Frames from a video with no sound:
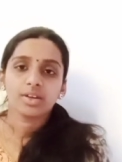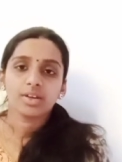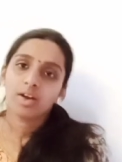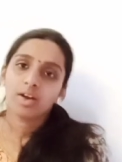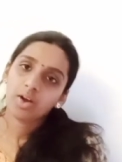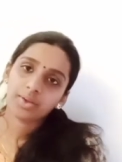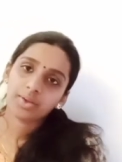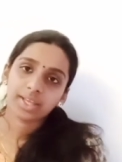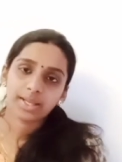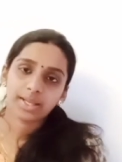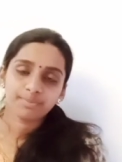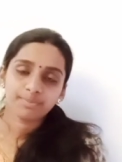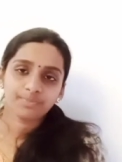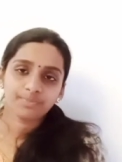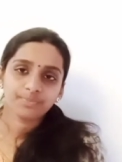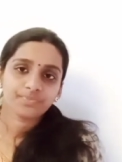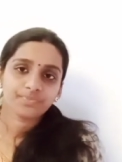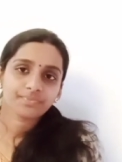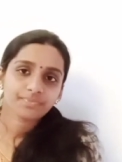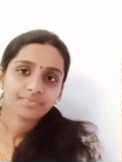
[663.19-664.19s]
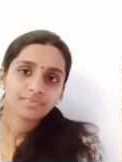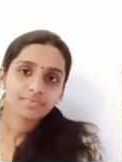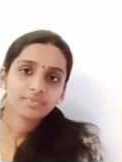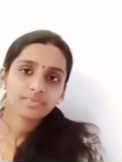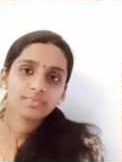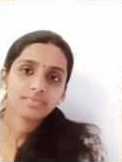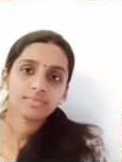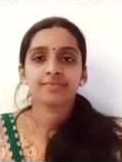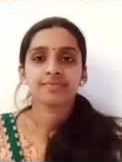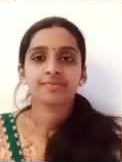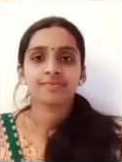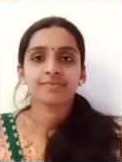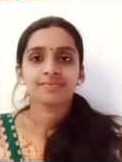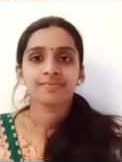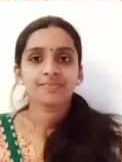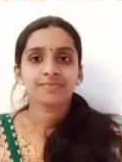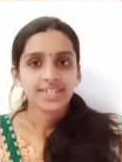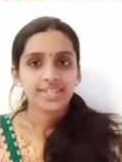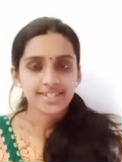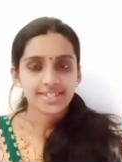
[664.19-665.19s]
Okay.
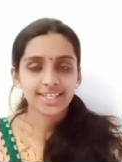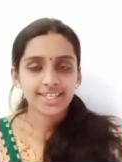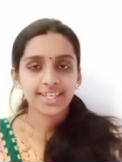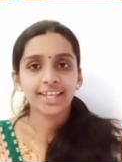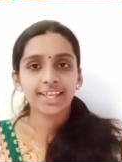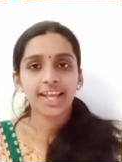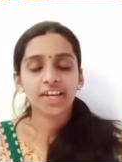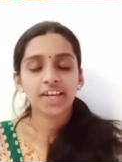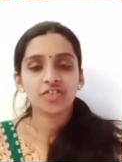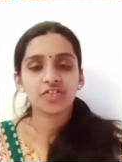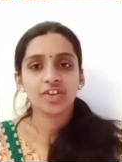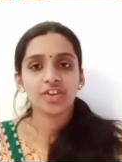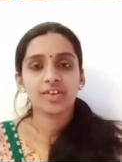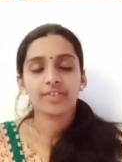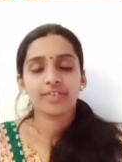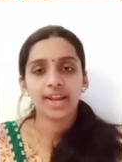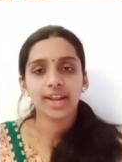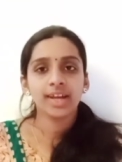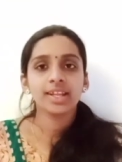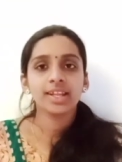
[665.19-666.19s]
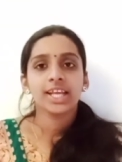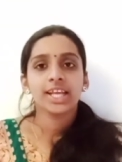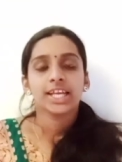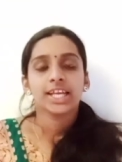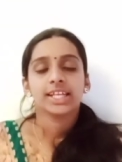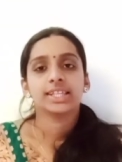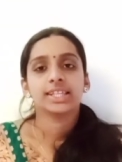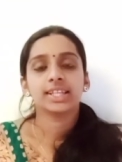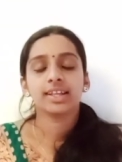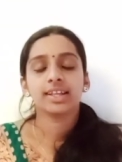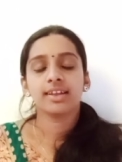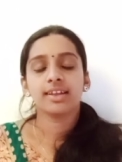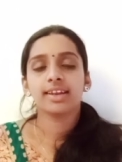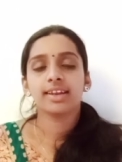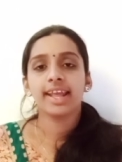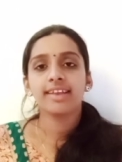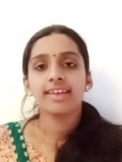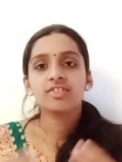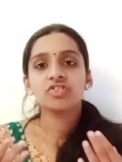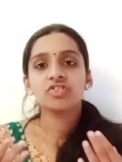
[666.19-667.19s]
See dear children, the
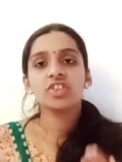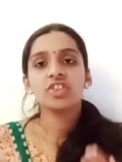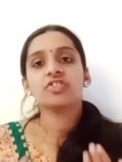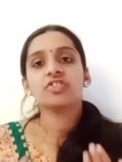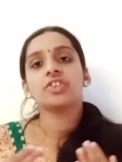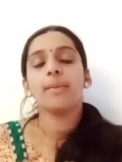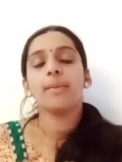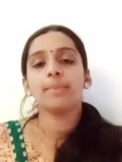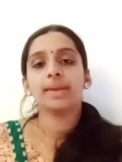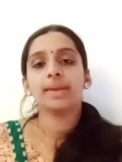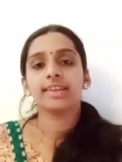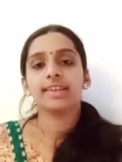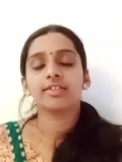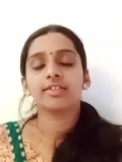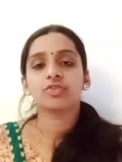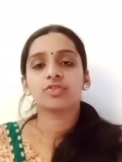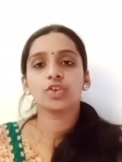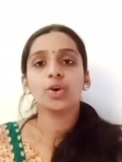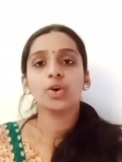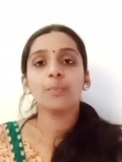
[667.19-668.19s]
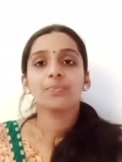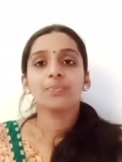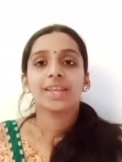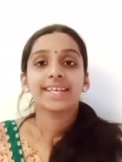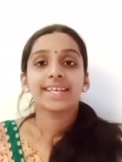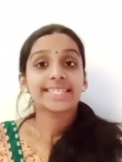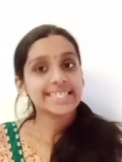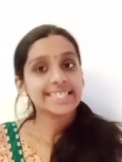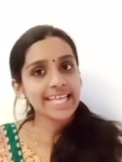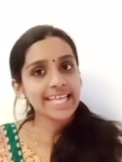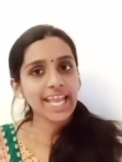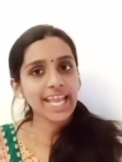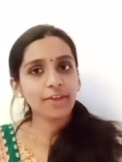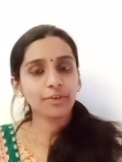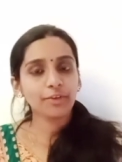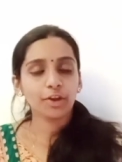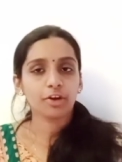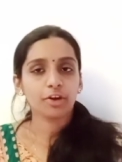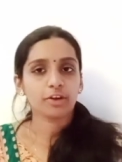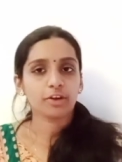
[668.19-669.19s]
next step is to
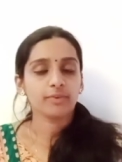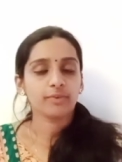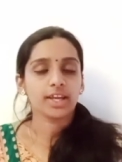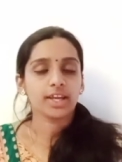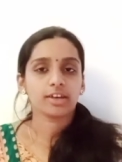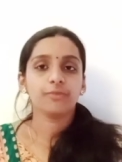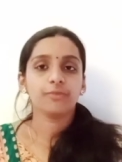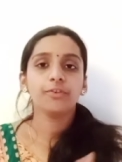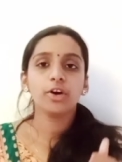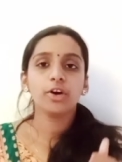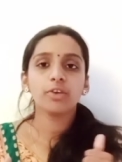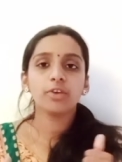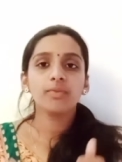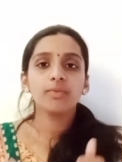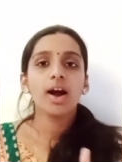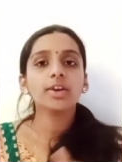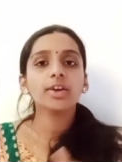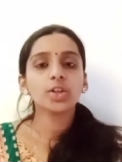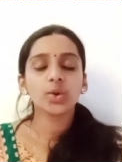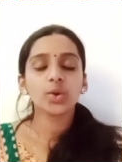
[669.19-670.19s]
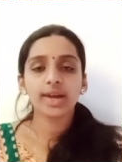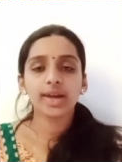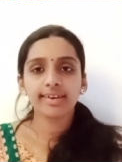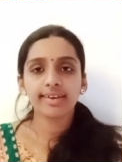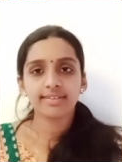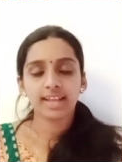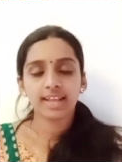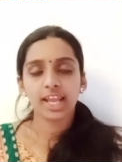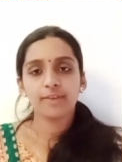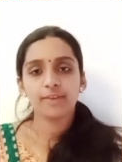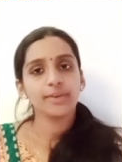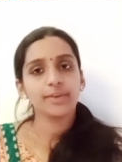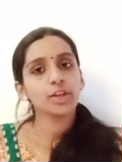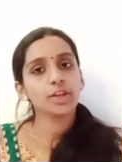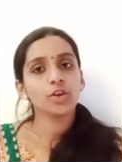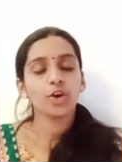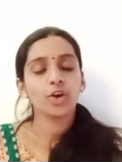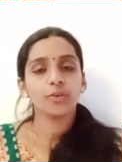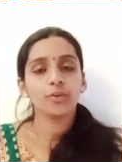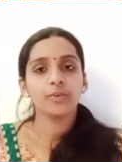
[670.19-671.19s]
save your work. For what you are saving
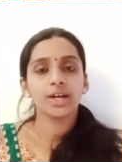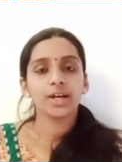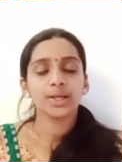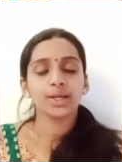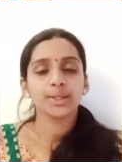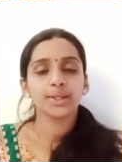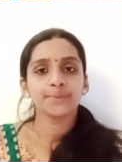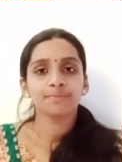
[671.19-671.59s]
your work?